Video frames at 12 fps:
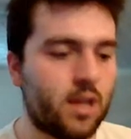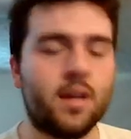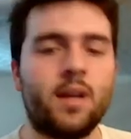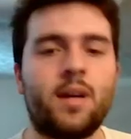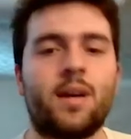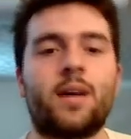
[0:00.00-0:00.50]

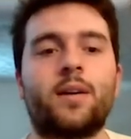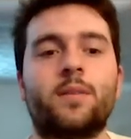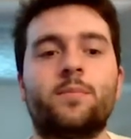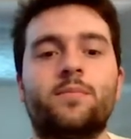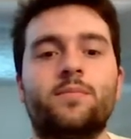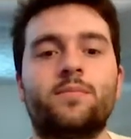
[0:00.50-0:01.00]

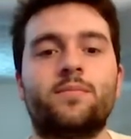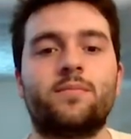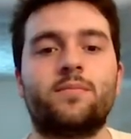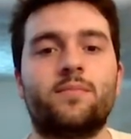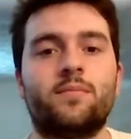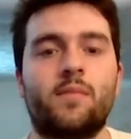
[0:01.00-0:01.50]

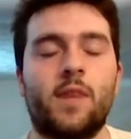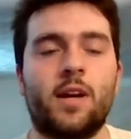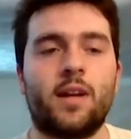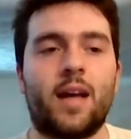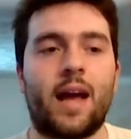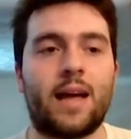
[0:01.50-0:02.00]

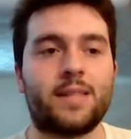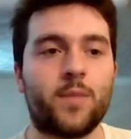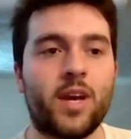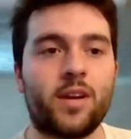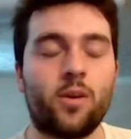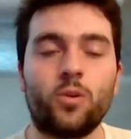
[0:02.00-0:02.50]
As I'm
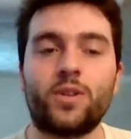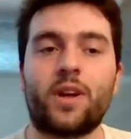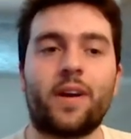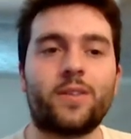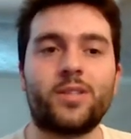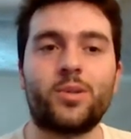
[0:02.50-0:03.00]
getting older, I
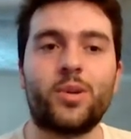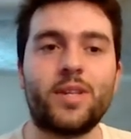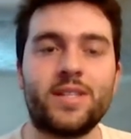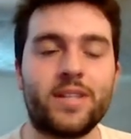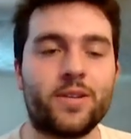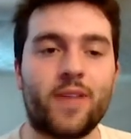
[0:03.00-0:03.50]
also
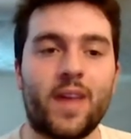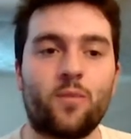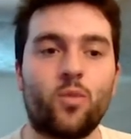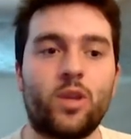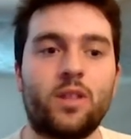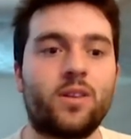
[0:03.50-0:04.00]
consider that
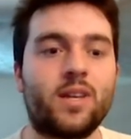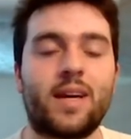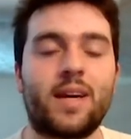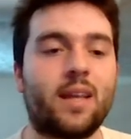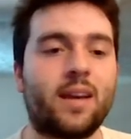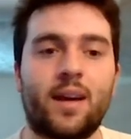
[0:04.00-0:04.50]
when looking at
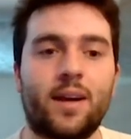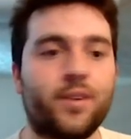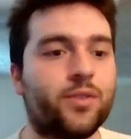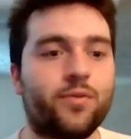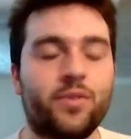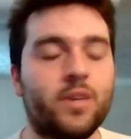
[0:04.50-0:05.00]
like kind
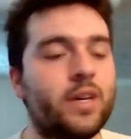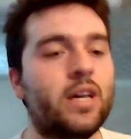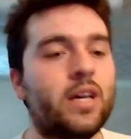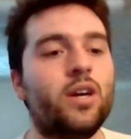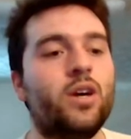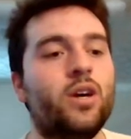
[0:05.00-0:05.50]
of
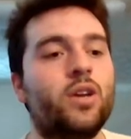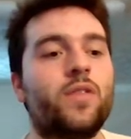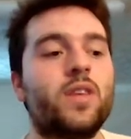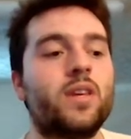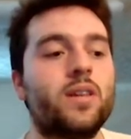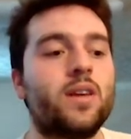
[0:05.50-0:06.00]

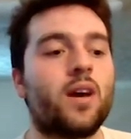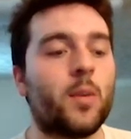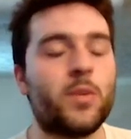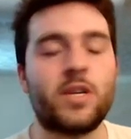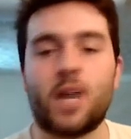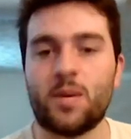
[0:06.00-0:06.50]
the
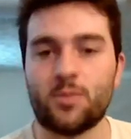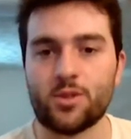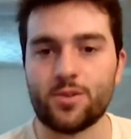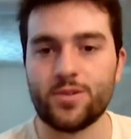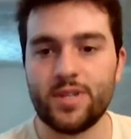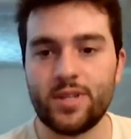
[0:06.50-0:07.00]

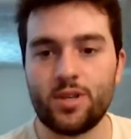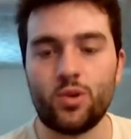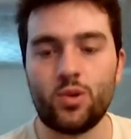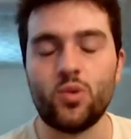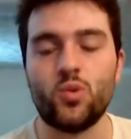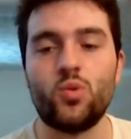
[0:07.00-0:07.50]
up-and-comers
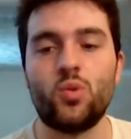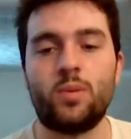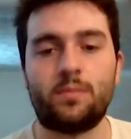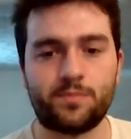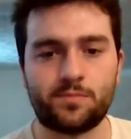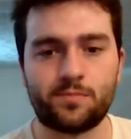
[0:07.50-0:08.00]
who
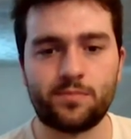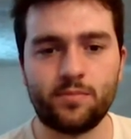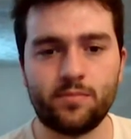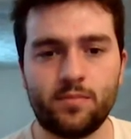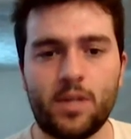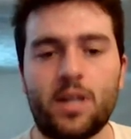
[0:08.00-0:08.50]

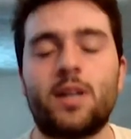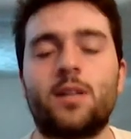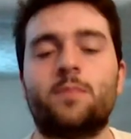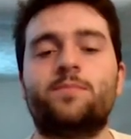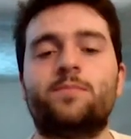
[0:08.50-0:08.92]
are